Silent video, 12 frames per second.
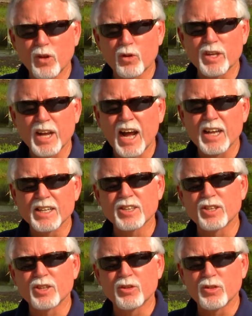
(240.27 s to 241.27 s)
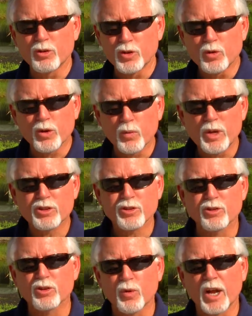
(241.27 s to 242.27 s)
floating islands is that they're doing
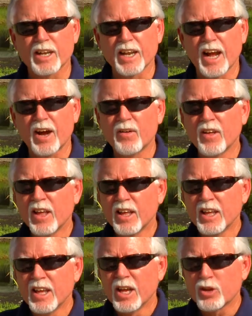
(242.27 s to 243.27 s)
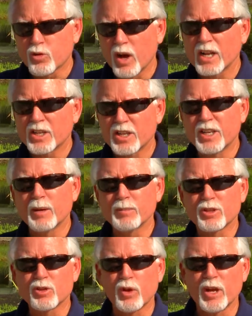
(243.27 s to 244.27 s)
research right now, trying to
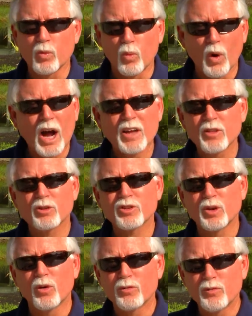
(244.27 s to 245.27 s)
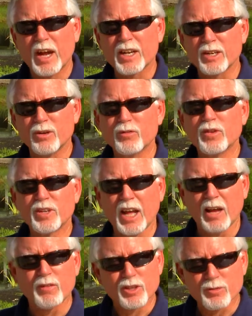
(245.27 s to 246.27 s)
demonstrate why they're so effective to
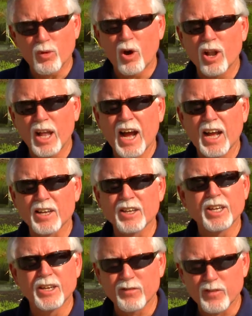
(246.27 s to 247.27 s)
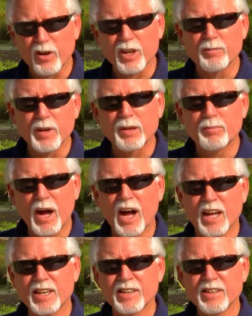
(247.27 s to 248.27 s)
have a small island in a fairly big
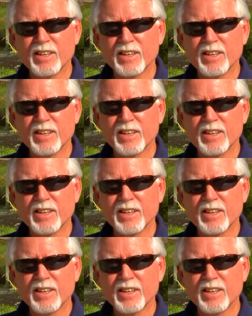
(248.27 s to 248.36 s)
pond.